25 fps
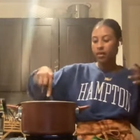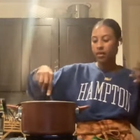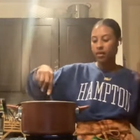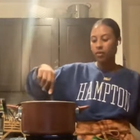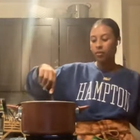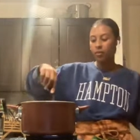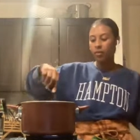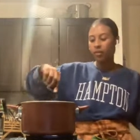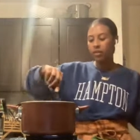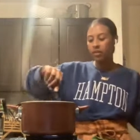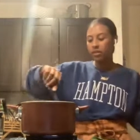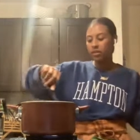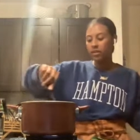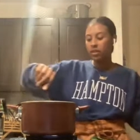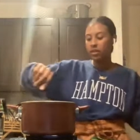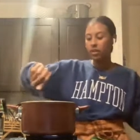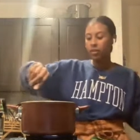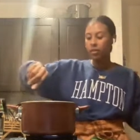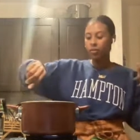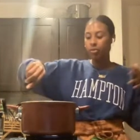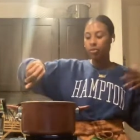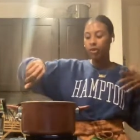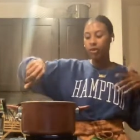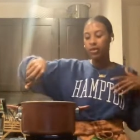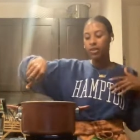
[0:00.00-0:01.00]
And we're just
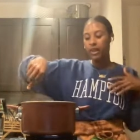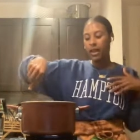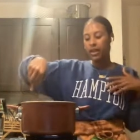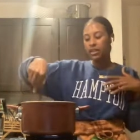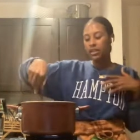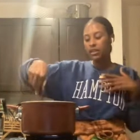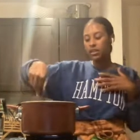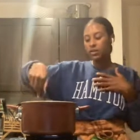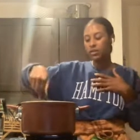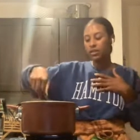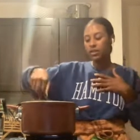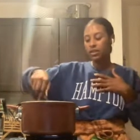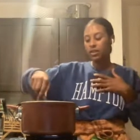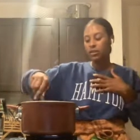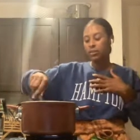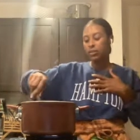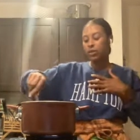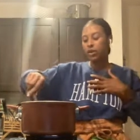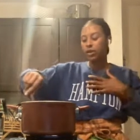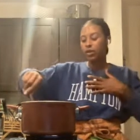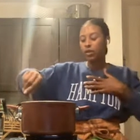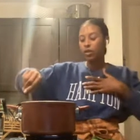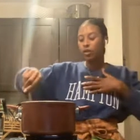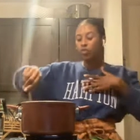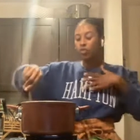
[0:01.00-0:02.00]
going to bring that to a
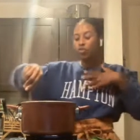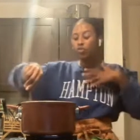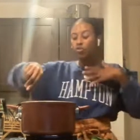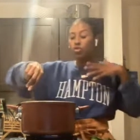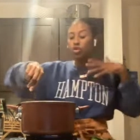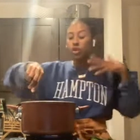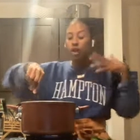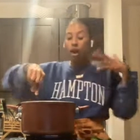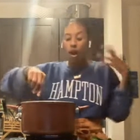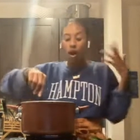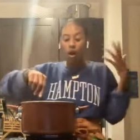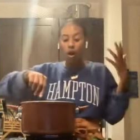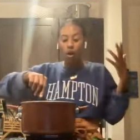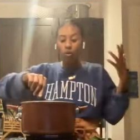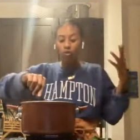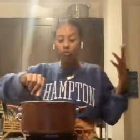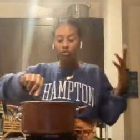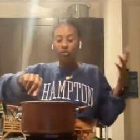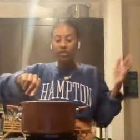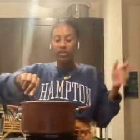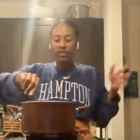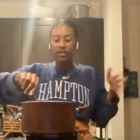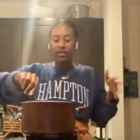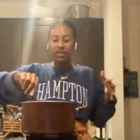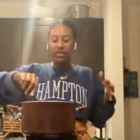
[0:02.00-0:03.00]
simmer. You don't
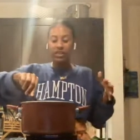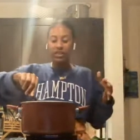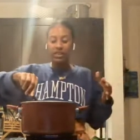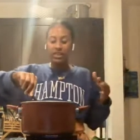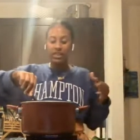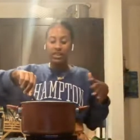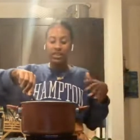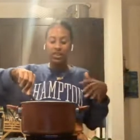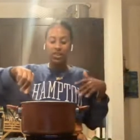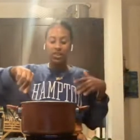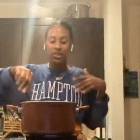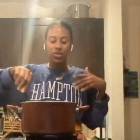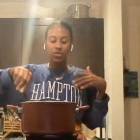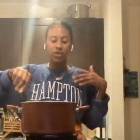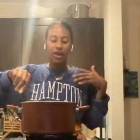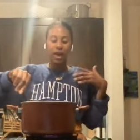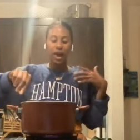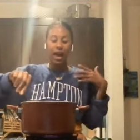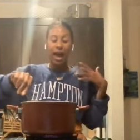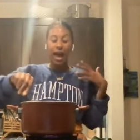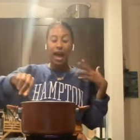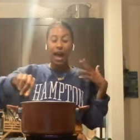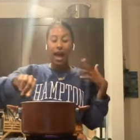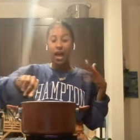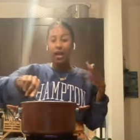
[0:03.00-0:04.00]
really need to
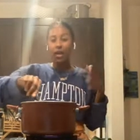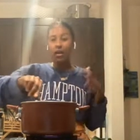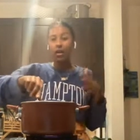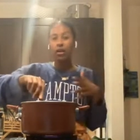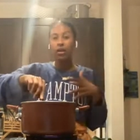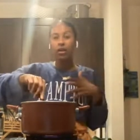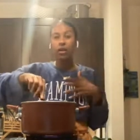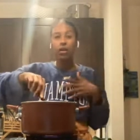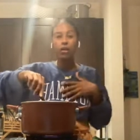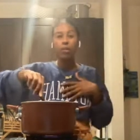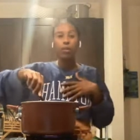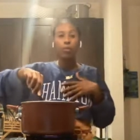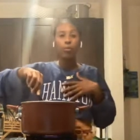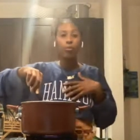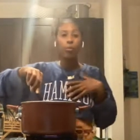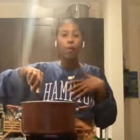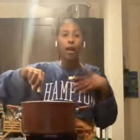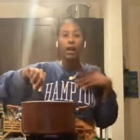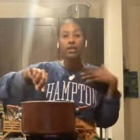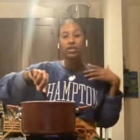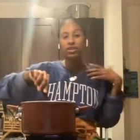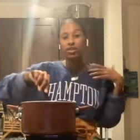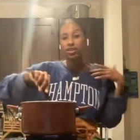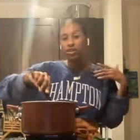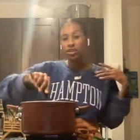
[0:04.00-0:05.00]
add
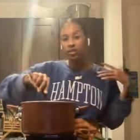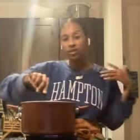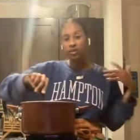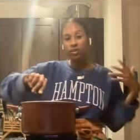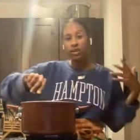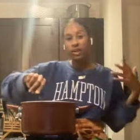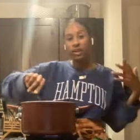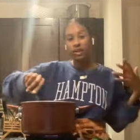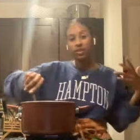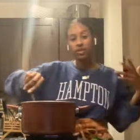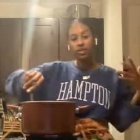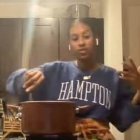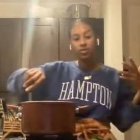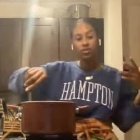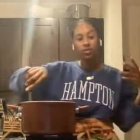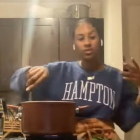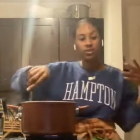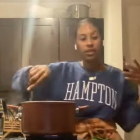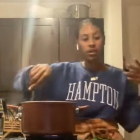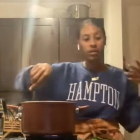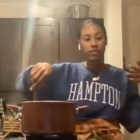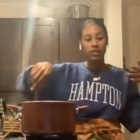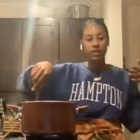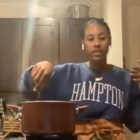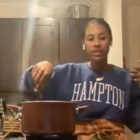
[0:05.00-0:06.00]
much to this. You
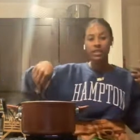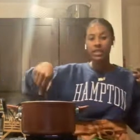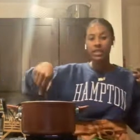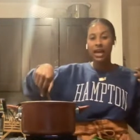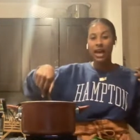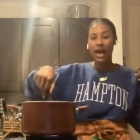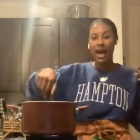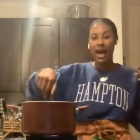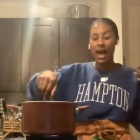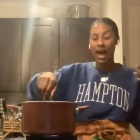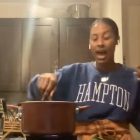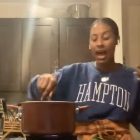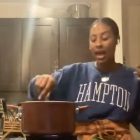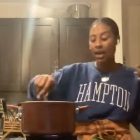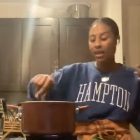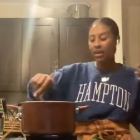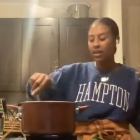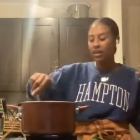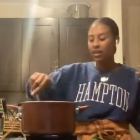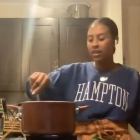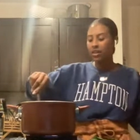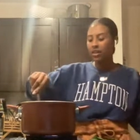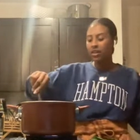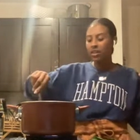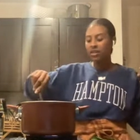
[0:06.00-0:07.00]
don't need to add
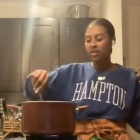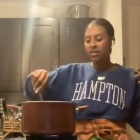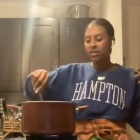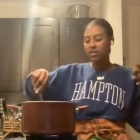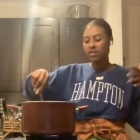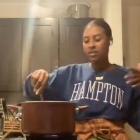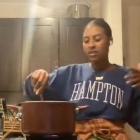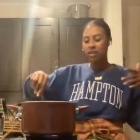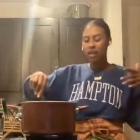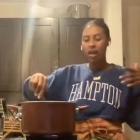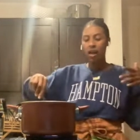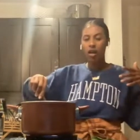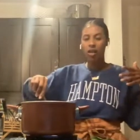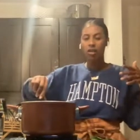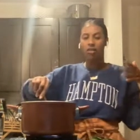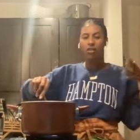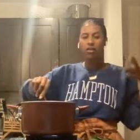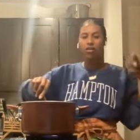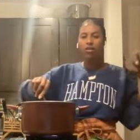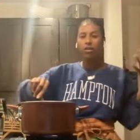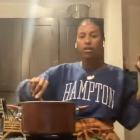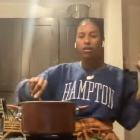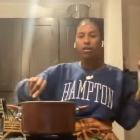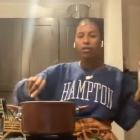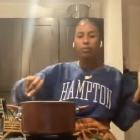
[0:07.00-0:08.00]
salt
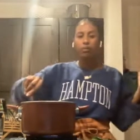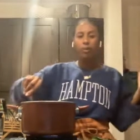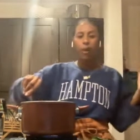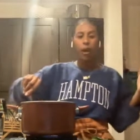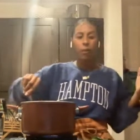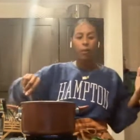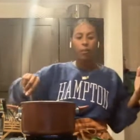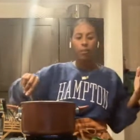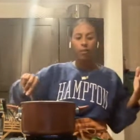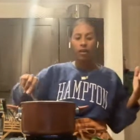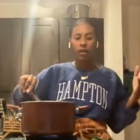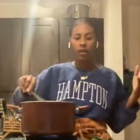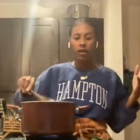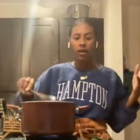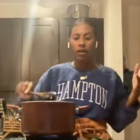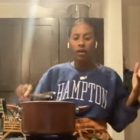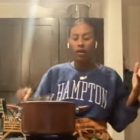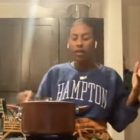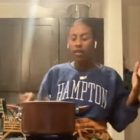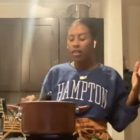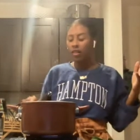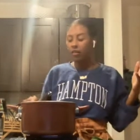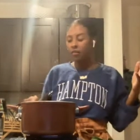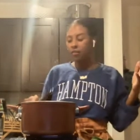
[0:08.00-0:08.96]
or pepper.